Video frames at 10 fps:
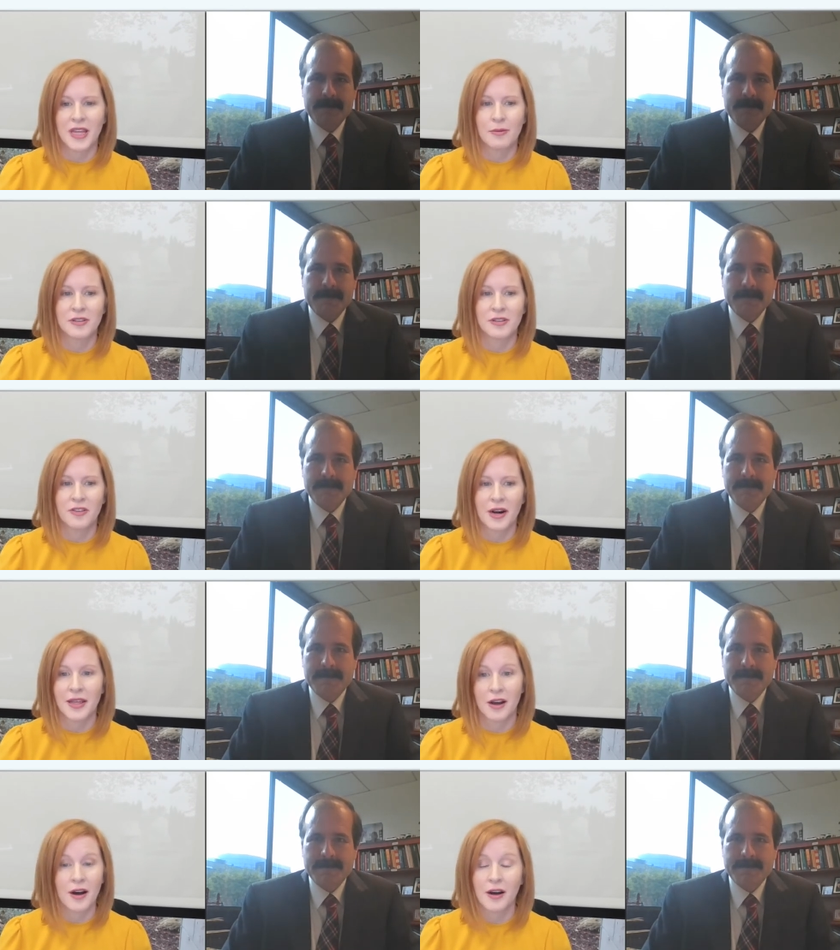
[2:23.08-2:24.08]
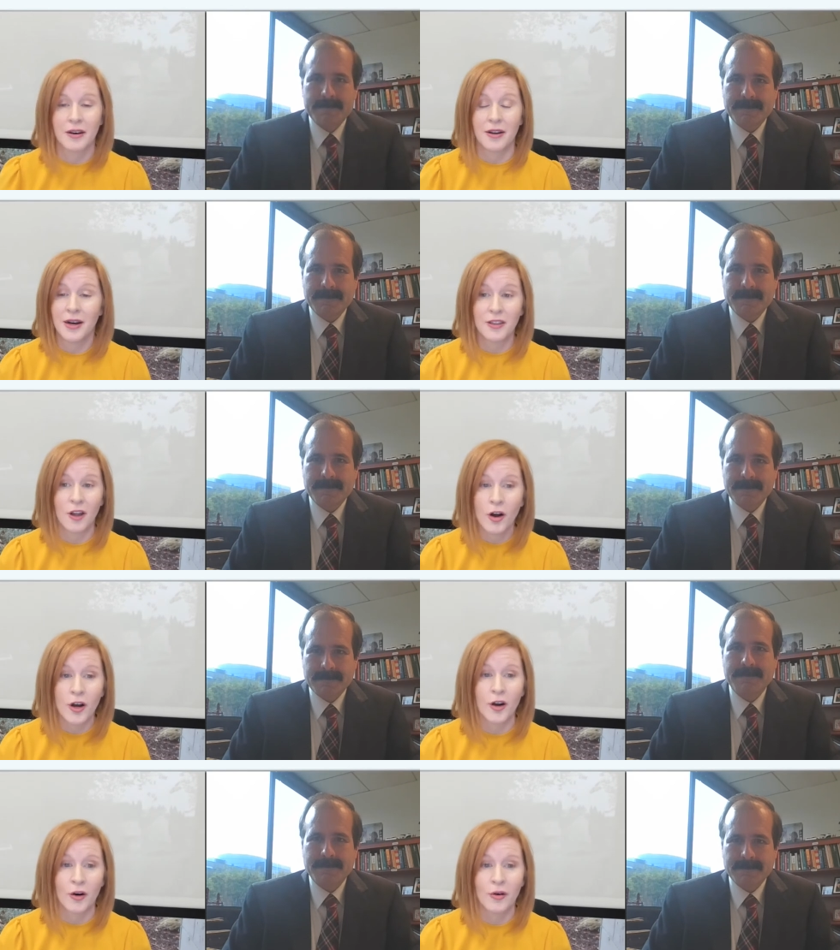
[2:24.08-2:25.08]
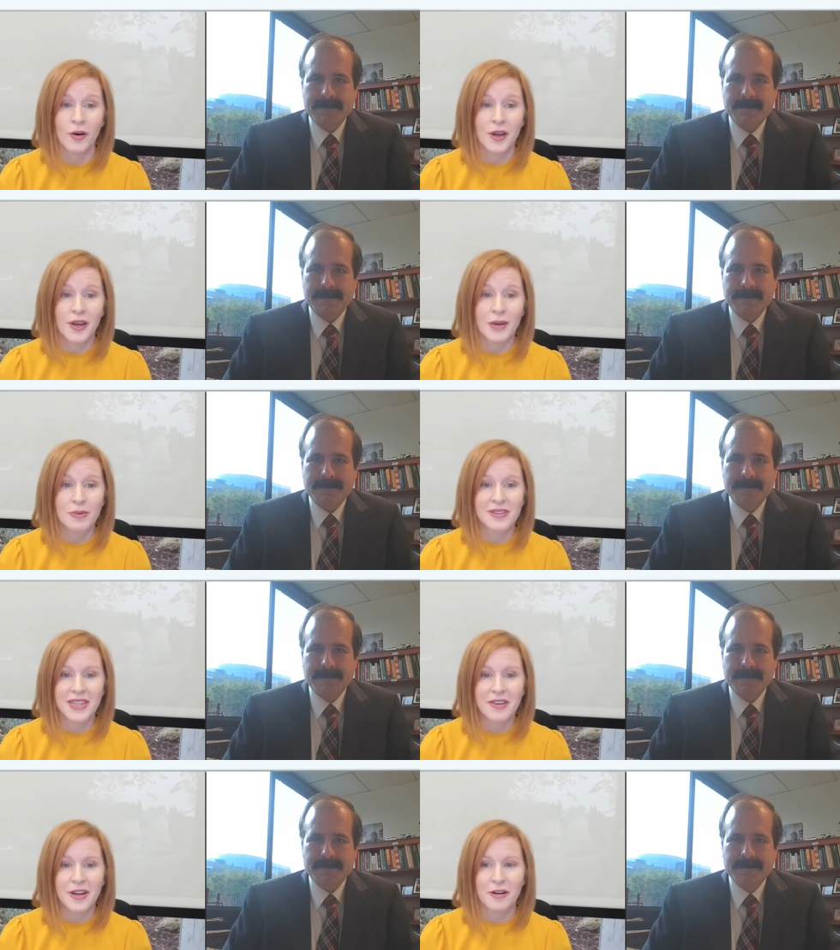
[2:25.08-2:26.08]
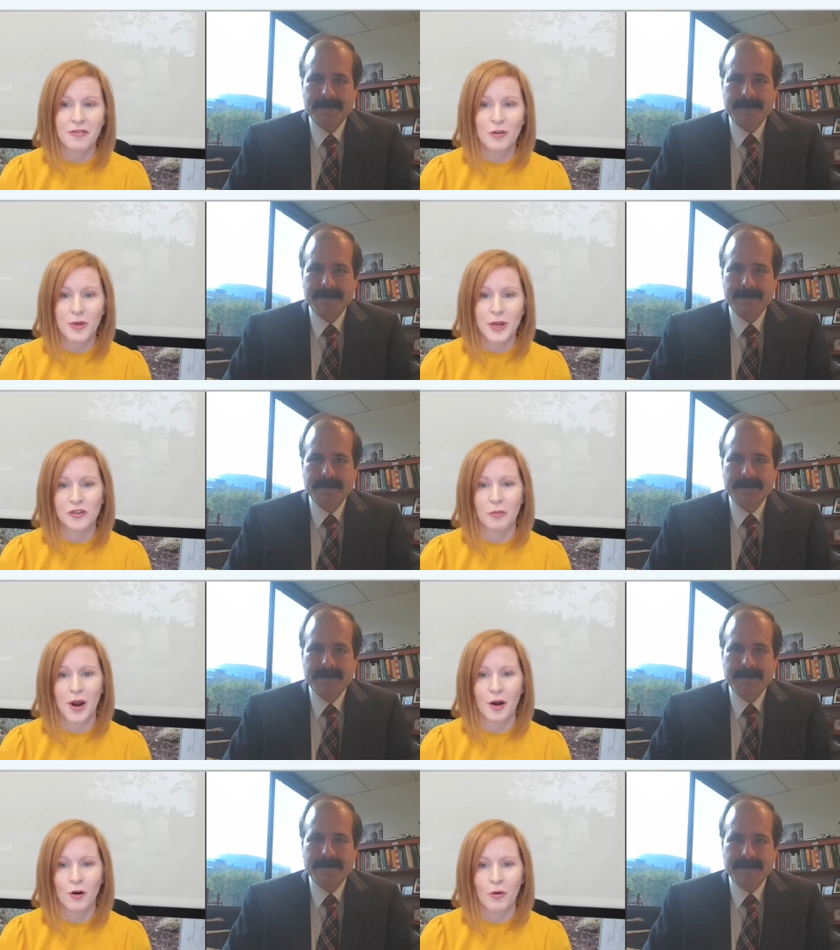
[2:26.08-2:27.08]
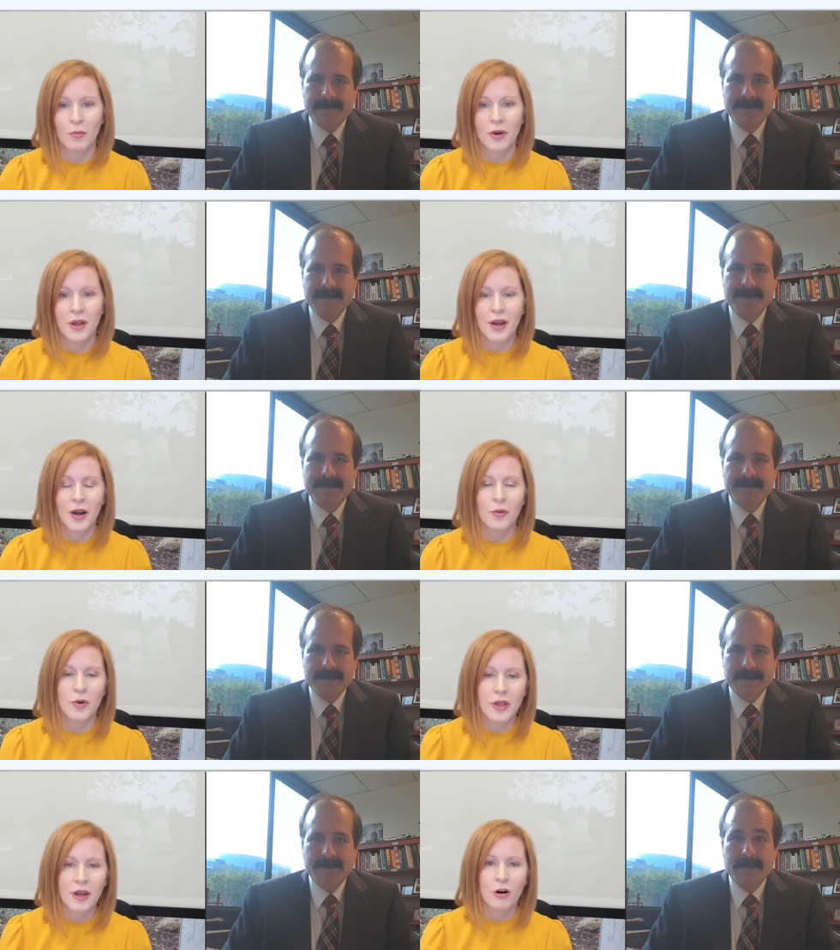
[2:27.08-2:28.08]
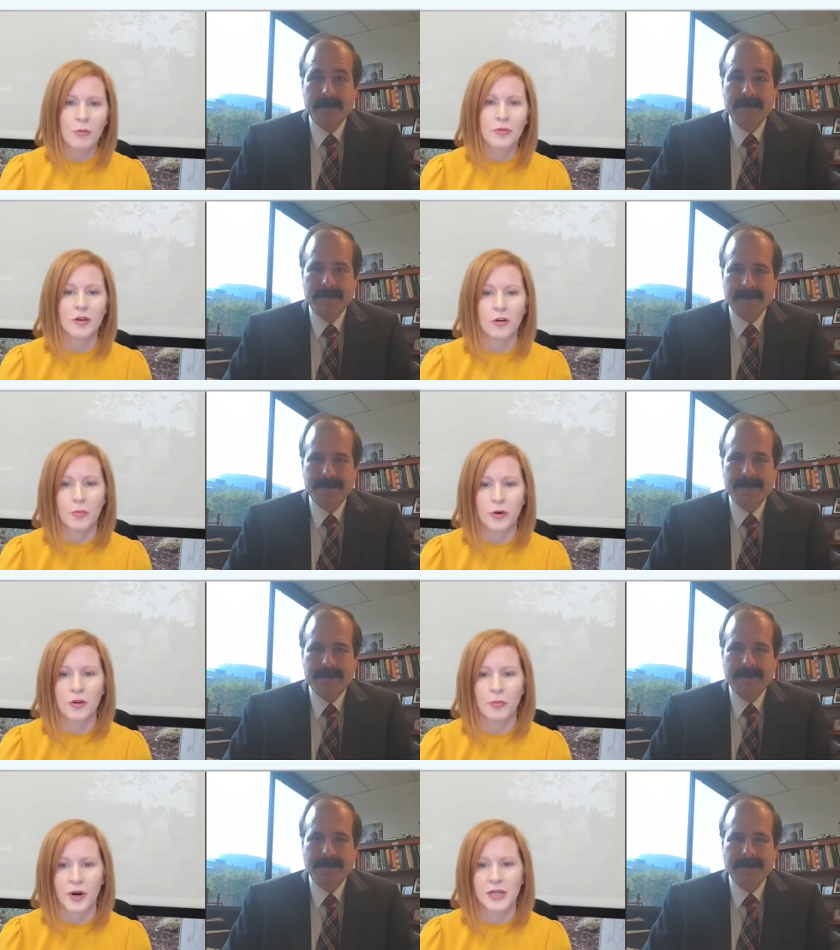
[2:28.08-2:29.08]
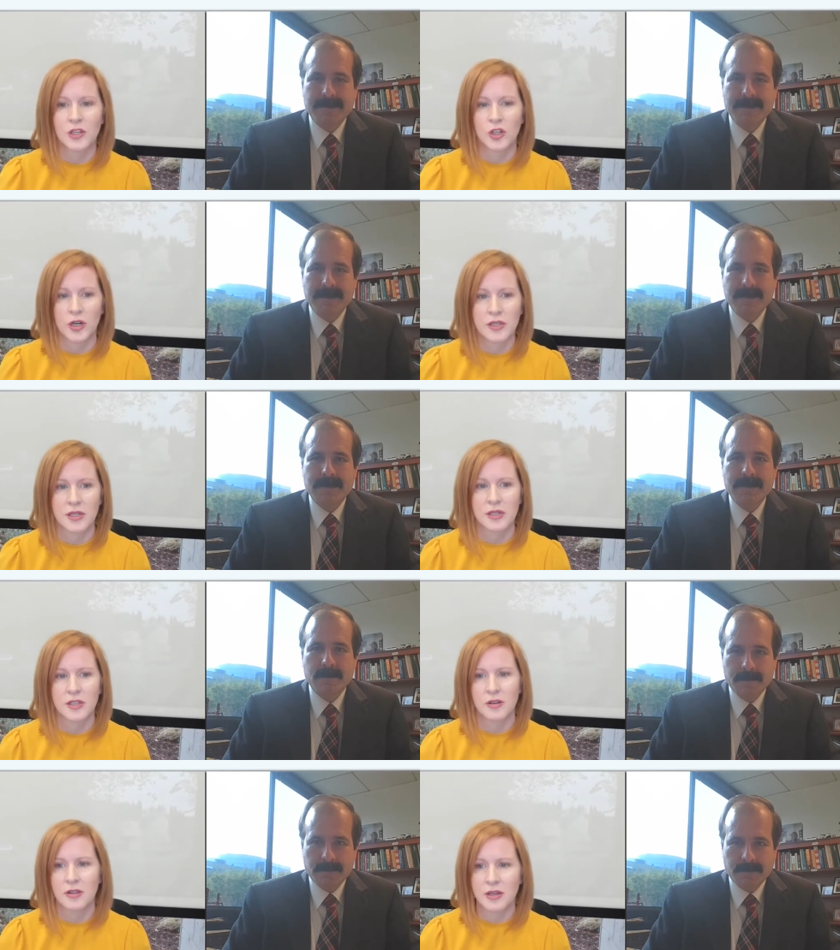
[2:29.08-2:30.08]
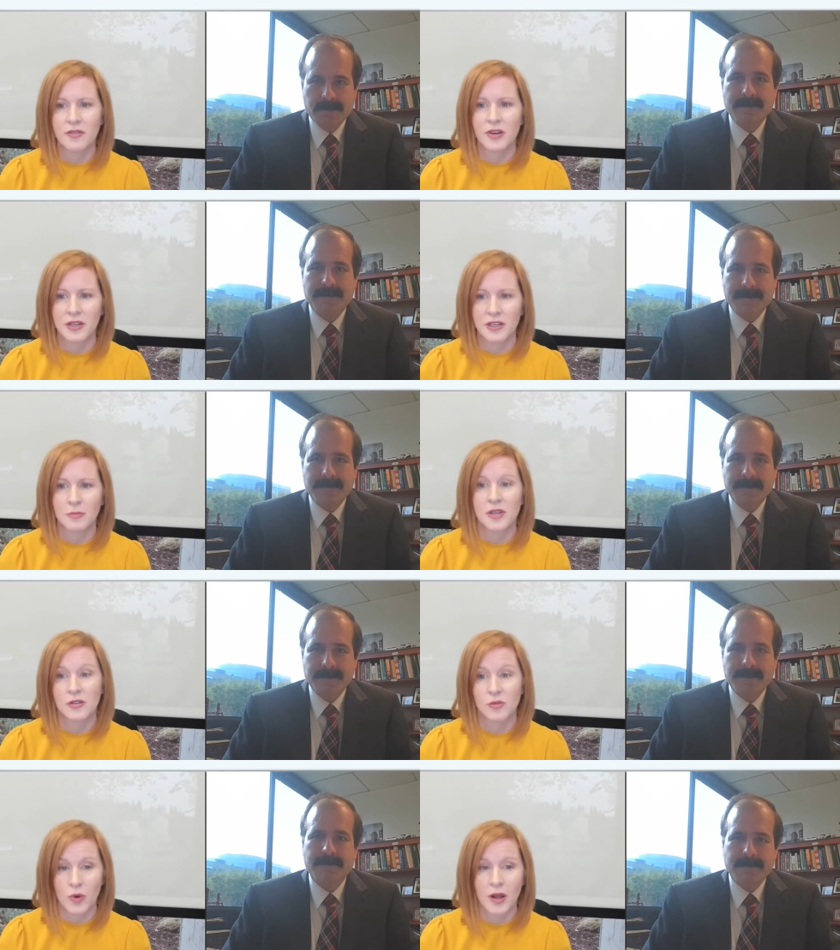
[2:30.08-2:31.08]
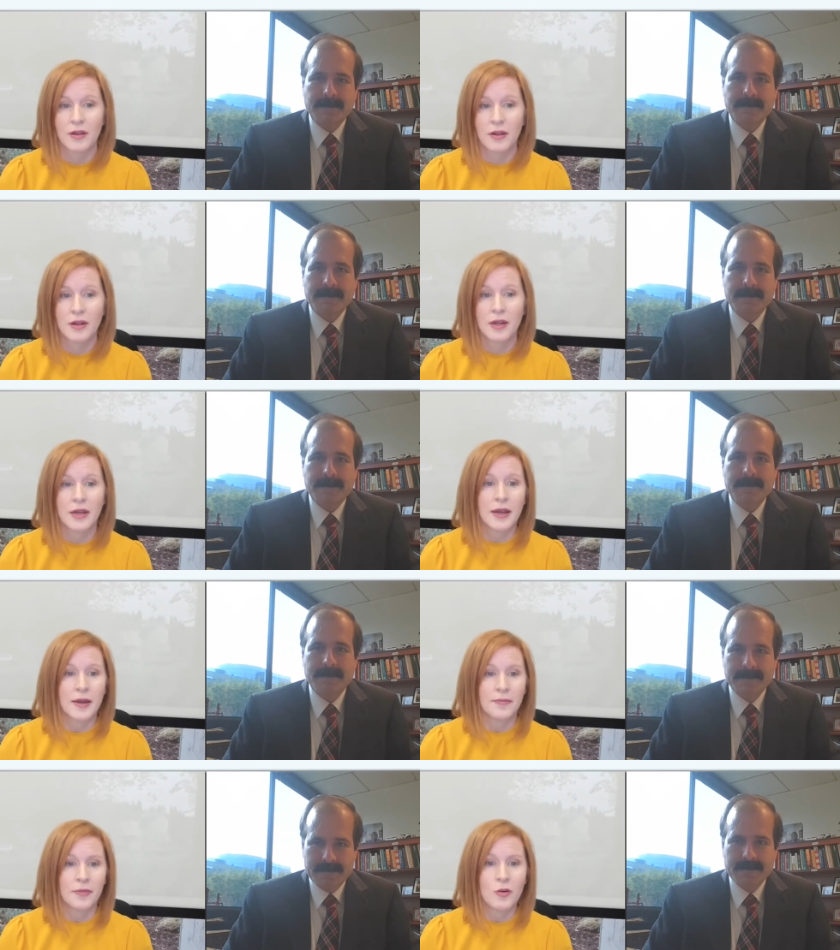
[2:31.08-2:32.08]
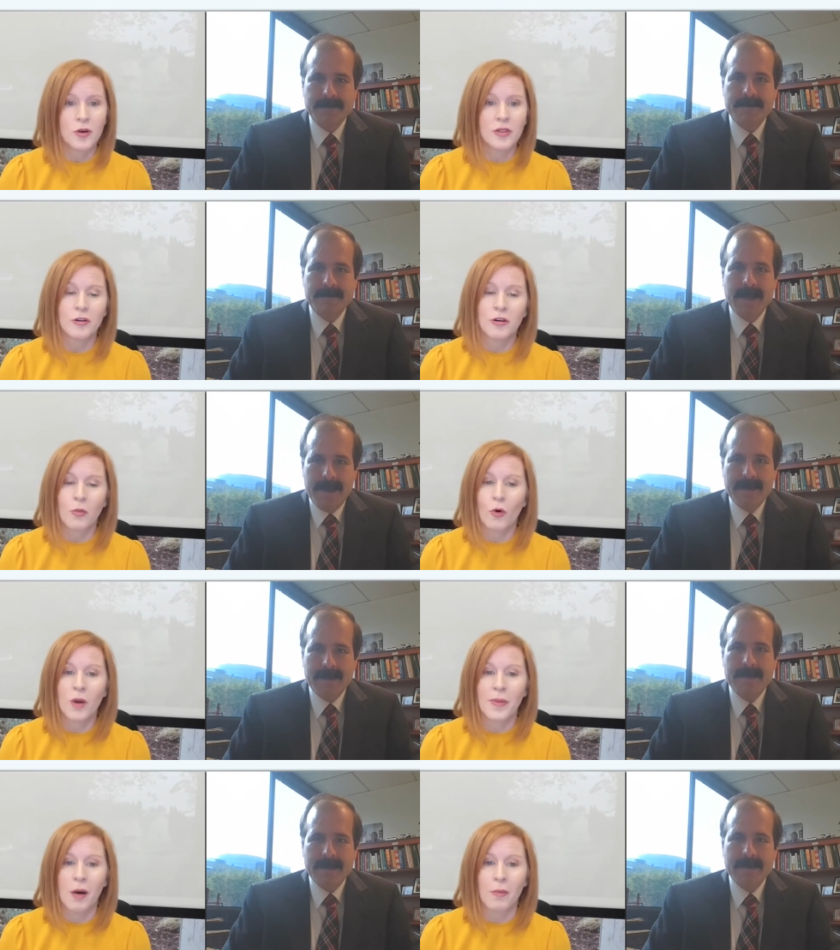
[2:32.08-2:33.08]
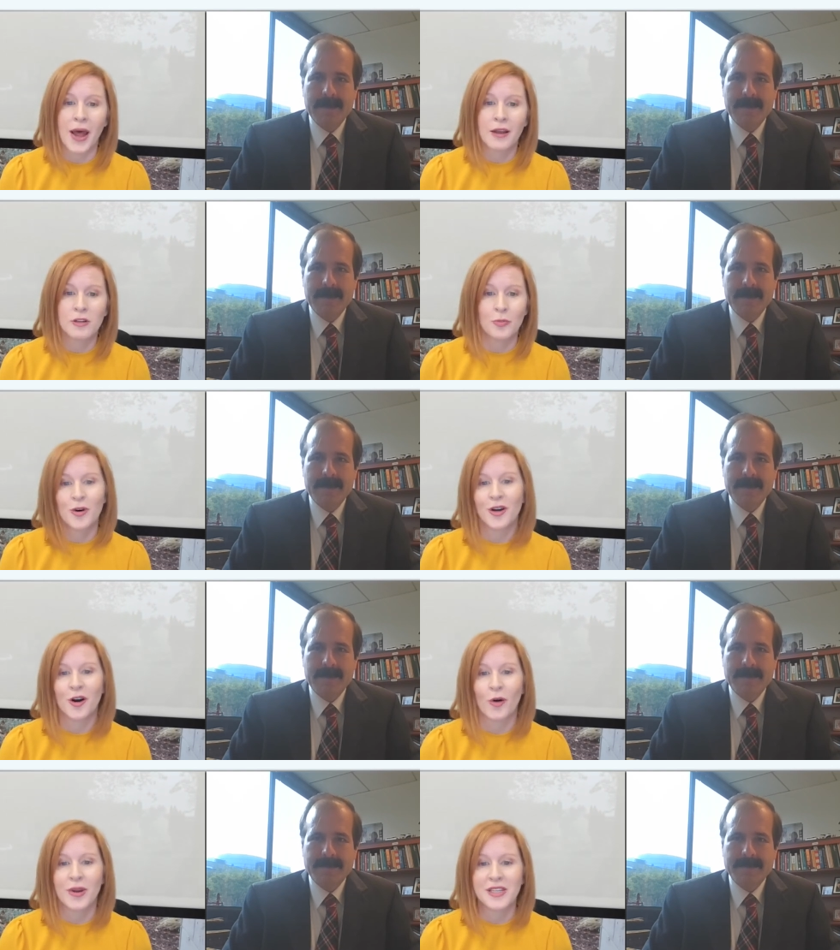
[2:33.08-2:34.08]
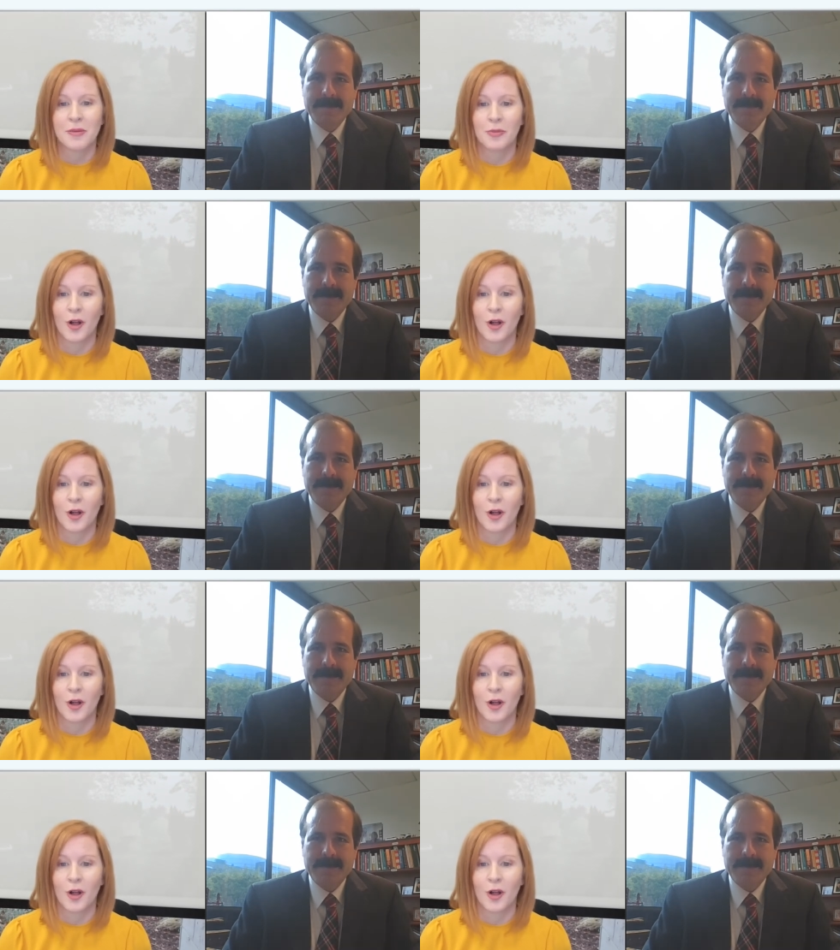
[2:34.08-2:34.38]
Speaker 1: finally caught not long ago, he was living a few minutes from my home. I really hope that your book brings justice to these victims as well. You can learn more about Michael's book in our recent blog